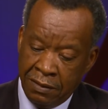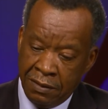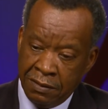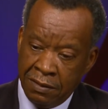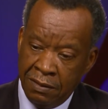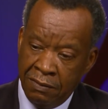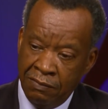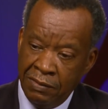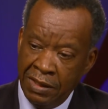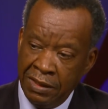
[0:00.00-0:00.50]

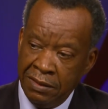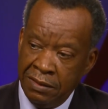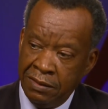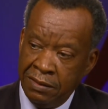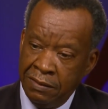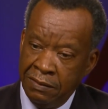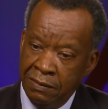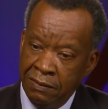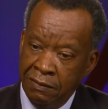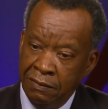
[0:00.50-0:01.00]
went
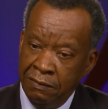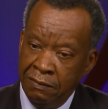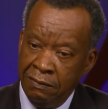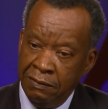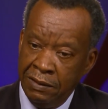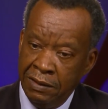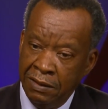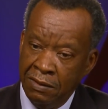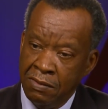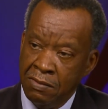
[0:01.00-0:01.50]

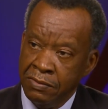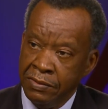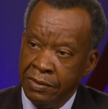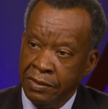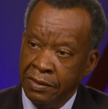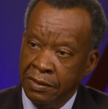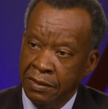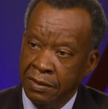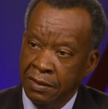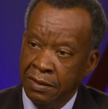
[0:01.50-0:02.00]
to the
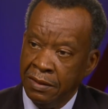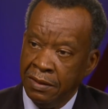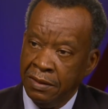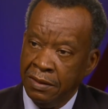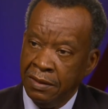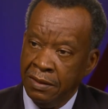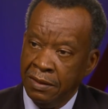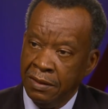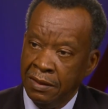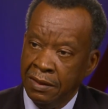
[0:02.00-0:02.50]
owner
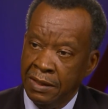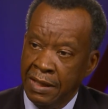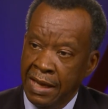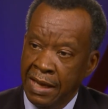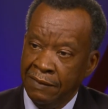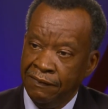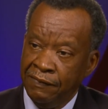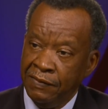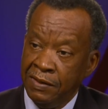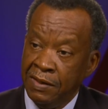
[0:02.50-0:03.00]
and
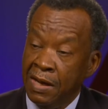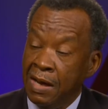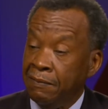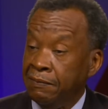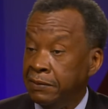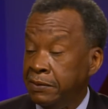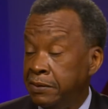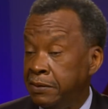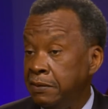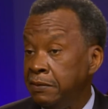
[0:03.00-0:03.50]
asked for the
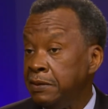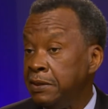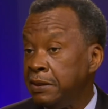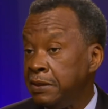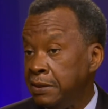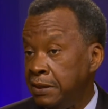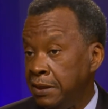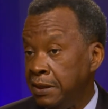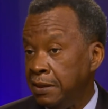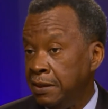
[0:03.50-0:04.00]

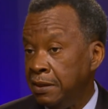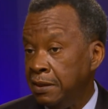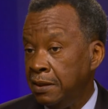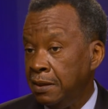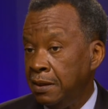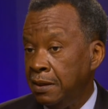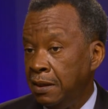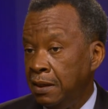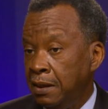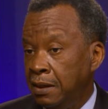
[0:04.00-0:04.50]
opportunity
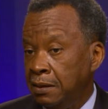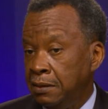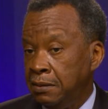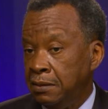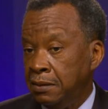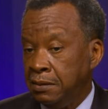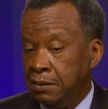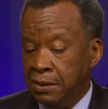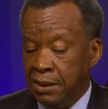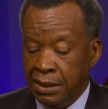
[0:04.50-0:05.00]

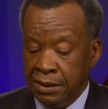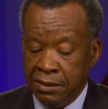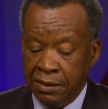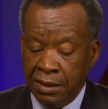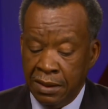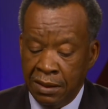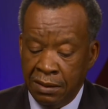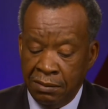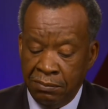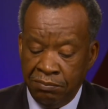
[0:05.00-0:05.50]
to take that
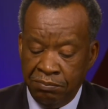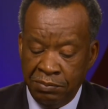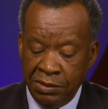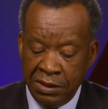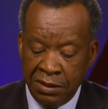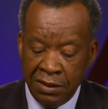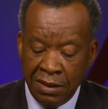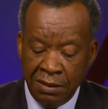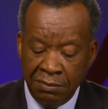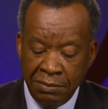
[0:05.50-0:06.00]
and
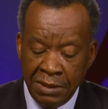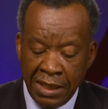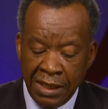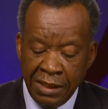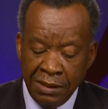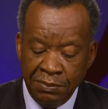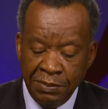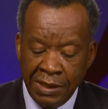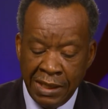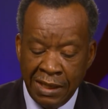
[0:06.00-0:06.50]
become
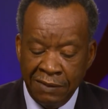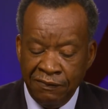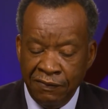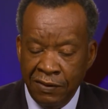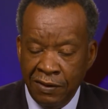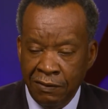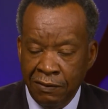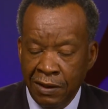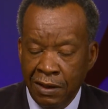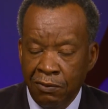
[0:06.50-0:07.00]
management, asked
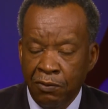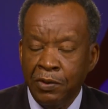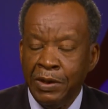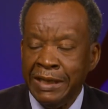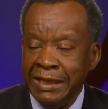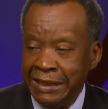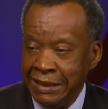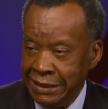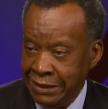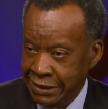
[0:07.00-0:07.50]
for a
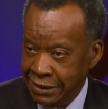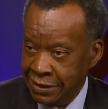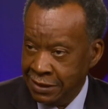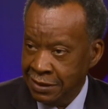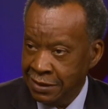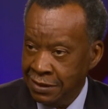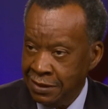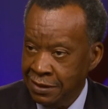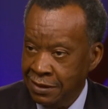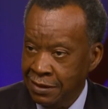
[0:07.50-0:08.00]
raise.
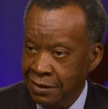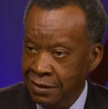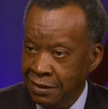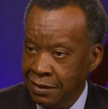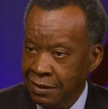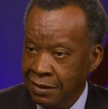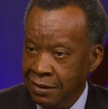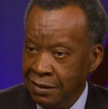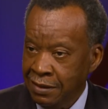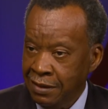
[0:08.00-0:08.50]

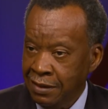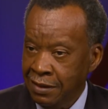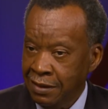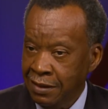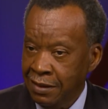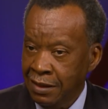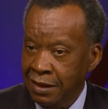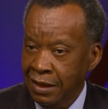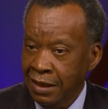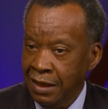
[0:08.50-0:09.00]

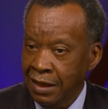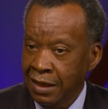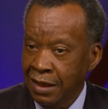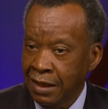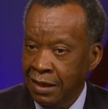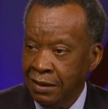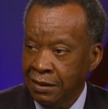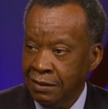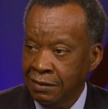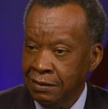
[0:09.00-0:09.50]
Right.
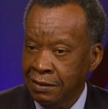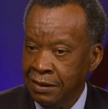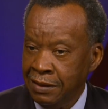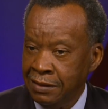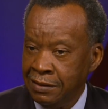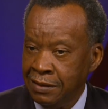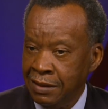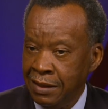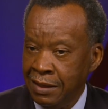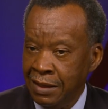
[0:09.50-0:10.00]
And he
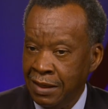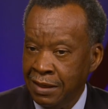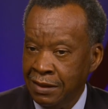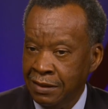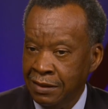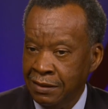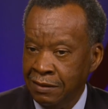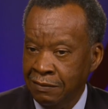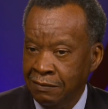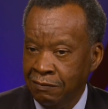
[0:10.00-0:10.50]

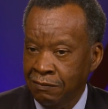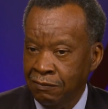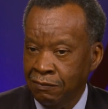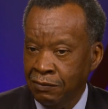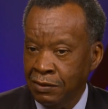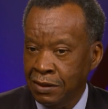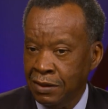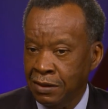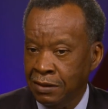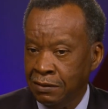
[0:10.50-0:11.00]
said,
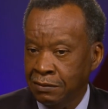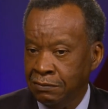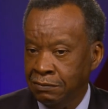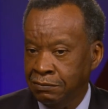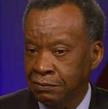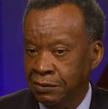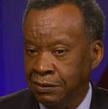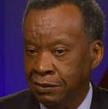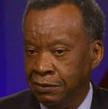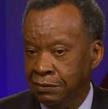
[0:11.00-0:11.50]

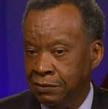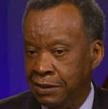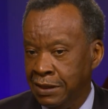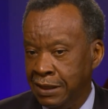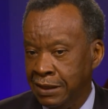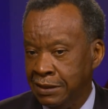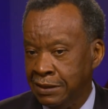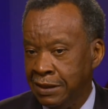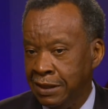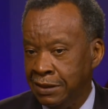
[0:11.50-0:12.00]
well, you
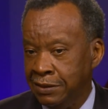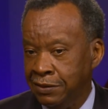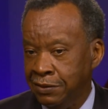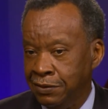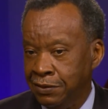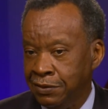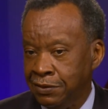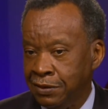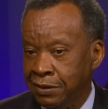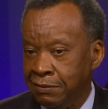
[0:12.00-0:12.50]
think that you
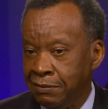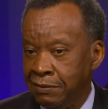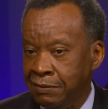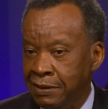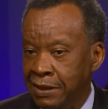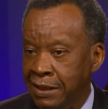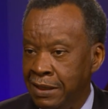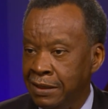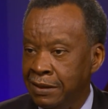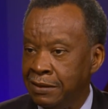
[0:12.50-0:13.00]
deserve a
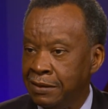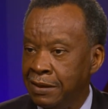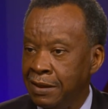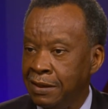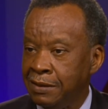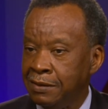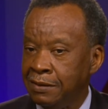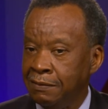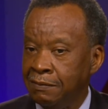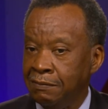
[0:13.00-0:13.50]
raise? And
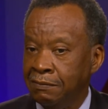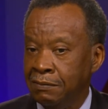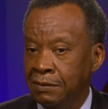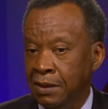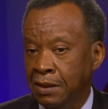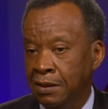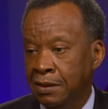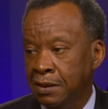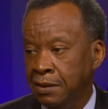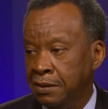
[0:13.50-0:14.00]
I said,
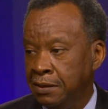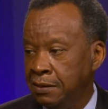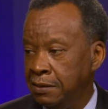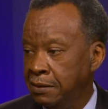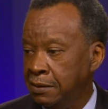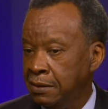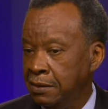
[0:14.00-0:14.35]
well,